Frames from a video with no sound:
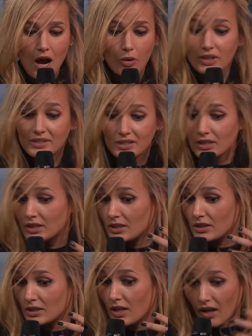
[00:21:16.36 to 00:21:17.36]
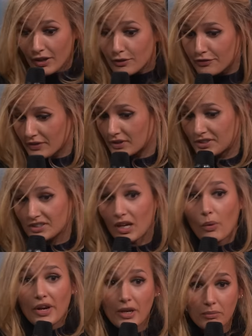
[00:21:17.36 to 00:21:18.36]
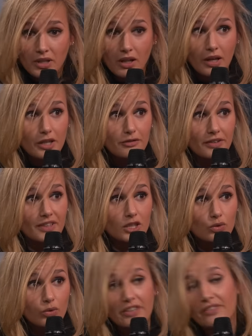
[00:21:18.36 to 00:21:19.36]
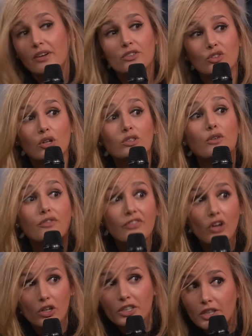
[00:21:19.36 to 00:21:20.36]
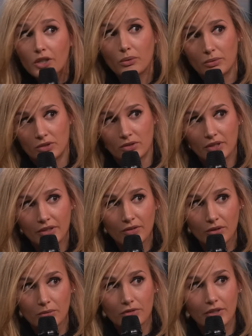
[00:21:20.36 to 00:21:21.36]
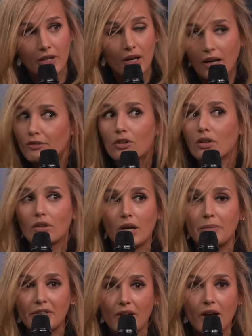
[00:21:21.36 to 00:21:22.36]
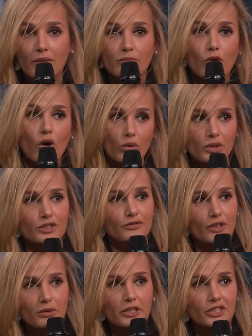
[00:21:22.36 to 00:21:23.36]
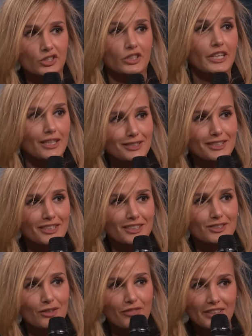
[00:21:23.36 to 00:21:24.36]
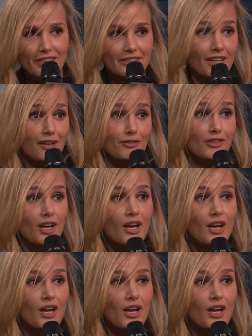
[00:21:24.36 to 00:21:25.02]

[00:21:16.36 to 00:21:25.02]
how I see life, and this is how I am in life, and that's why there is a lot of dark humor in the movie. I have a lot. I mean, I'm always very sarcastic and stuff like that. I have